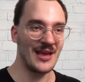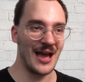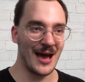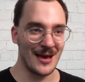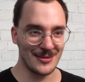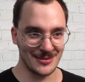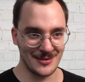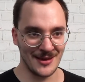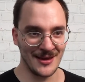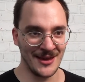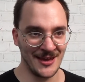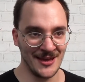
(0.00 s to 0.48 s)

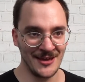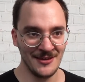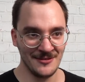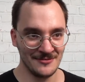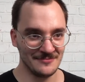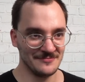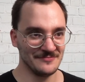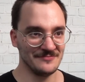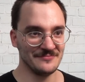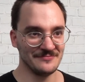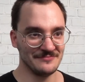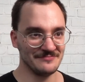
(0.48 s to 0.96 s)
Asahi,
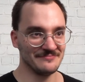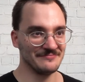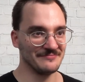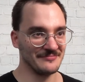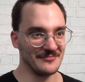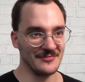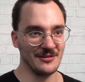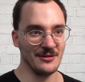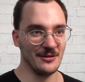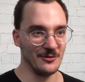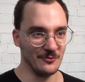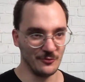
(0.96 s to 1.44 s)

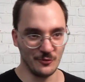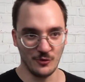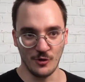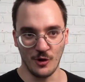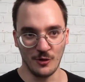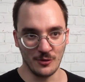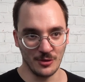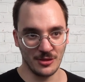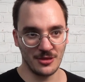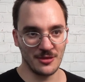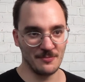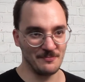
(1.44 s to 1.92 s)
who
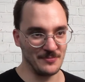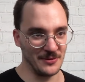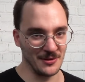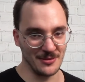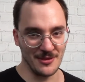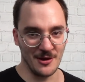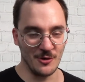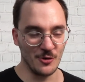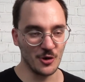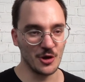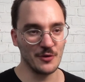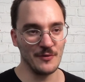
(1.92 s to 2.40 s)
owns
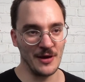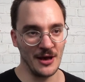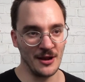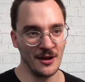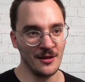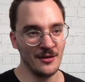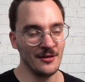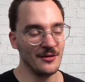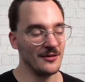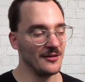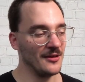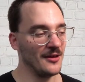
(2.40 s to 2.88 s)
Pilsner
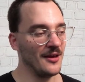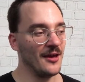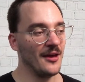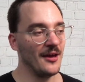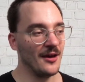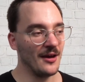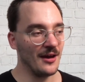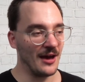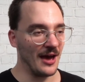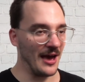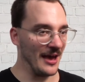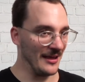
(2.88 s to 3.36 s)
Urquell,
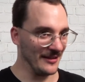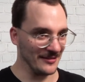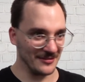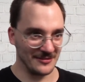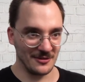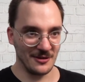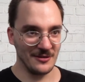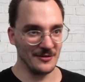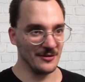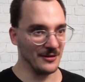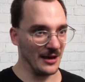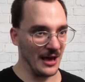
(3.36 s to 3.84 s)
and
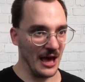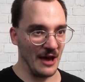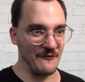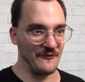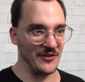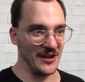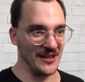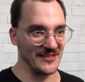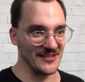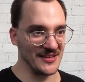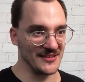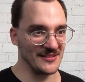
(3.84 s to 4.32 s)

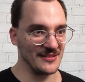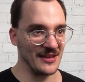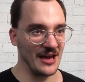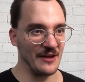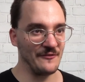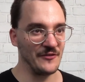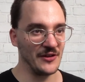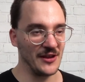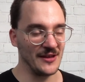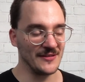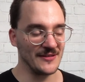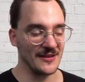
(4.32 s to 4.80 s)
affiliated,
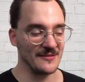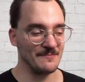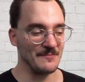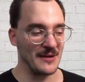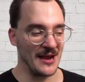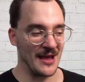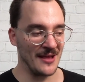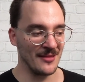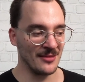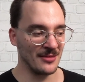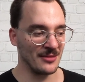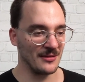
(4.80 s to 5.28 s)
affiliated
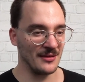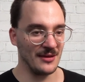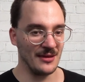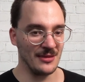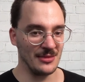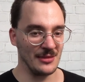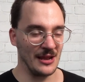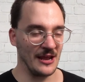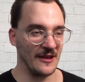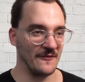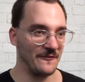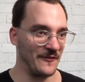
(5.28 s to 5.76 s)
brands,
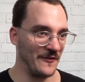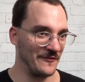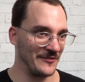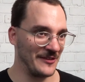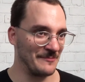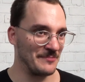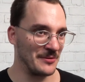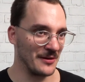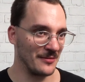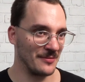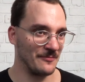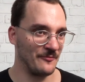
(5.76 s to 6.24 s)
it's like
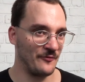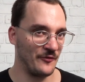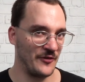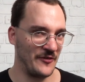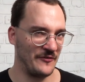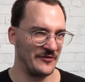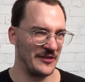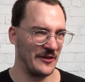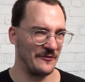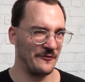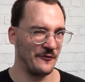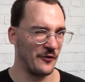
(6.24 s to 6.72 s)
50
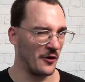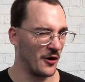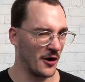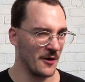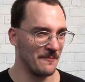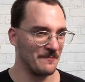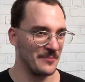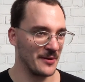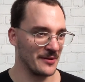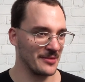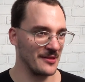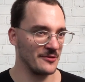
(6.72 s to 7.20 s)

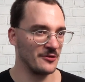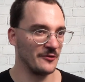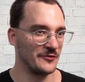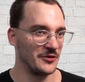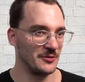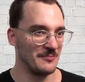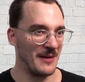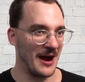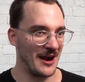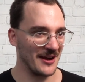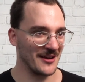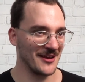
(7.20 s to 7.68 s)
54% of
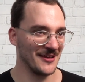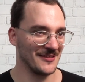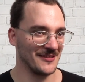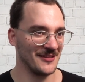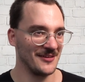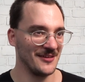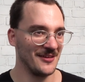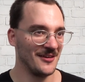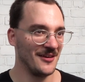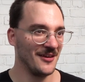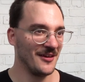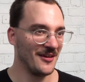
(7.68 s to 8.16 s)
the
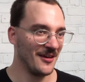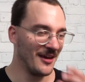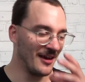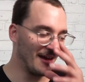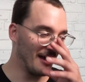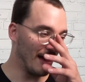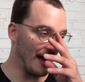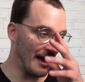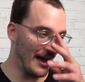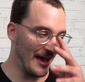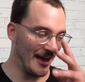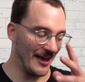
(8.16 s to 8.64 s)
market.
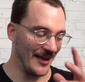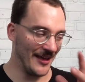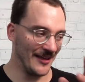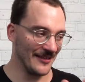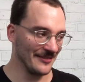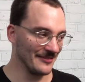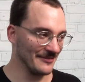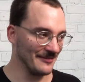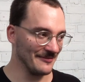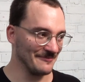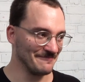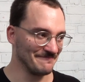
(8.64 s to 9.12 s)

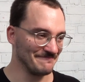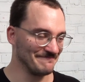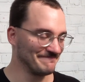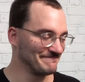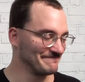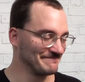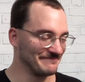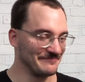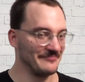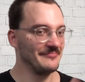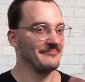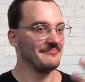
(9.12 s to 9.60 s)
And
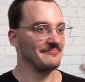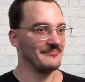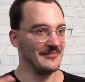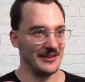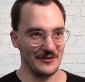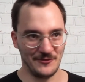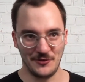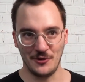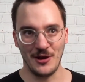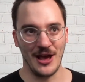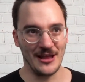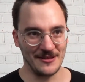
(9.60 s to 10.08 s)

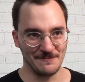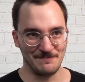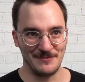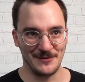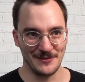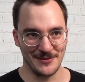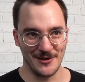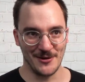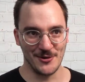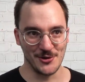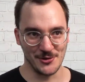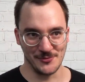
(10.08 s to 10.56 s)
if you had
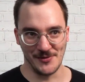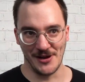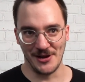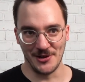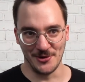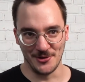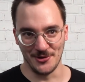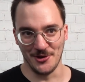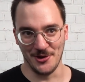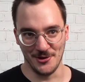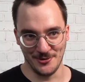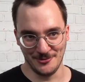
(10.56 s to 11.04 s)
Pilsner
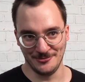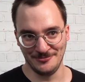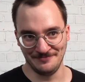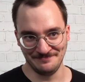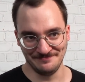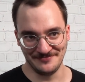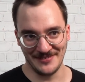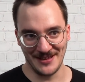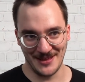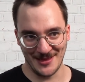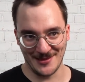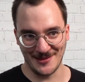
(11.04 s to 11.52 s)
Urquell, you know,
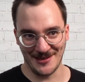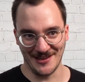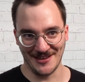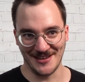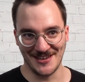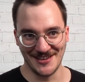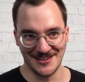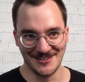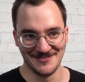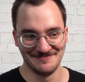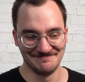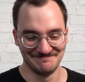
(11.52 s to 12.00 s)
it's
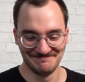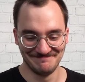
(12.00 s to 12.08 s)
like,